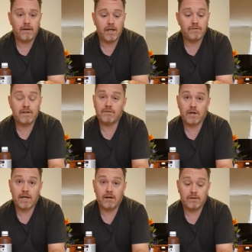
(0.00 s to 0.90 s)
If they've got a
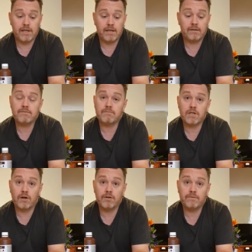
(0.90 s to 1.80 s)
cut on their
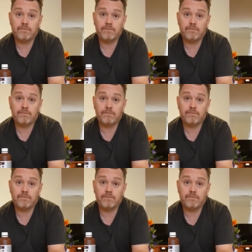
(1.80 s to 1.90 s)
toe,